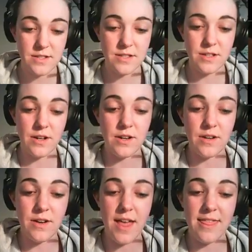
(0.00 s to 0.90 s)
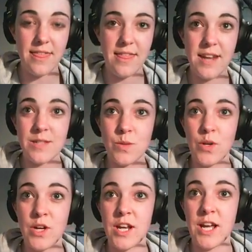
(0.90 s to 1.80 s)
So that is
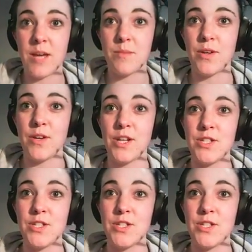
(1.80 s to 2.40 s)
what I'm going